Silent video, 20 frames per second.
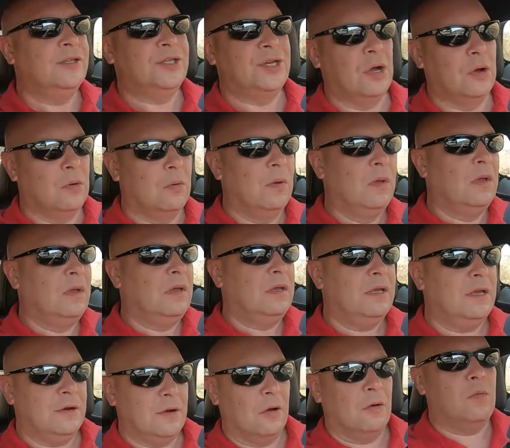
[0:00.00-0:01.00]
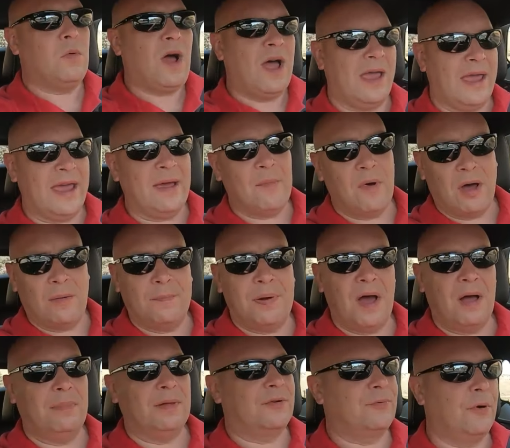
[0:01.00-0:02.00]
So, you know, I am on
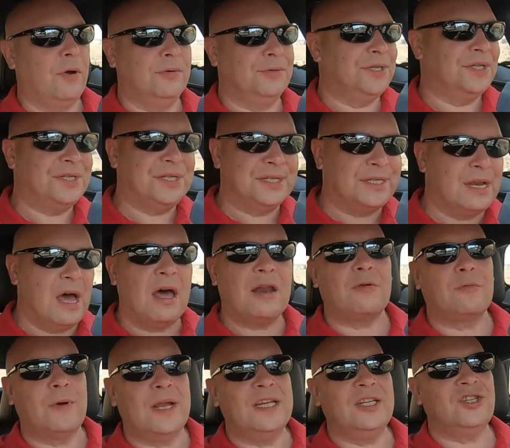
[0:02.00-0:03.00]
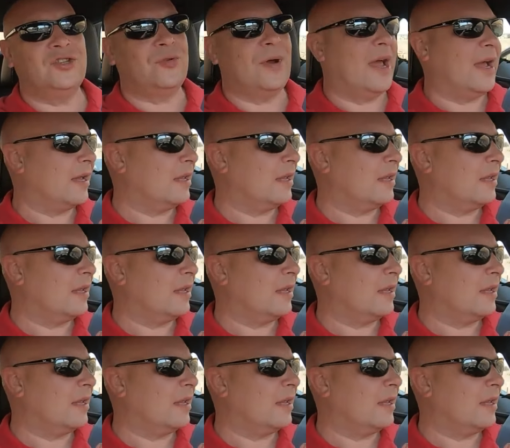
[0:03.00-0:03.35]
public roads. This is not a racetrack.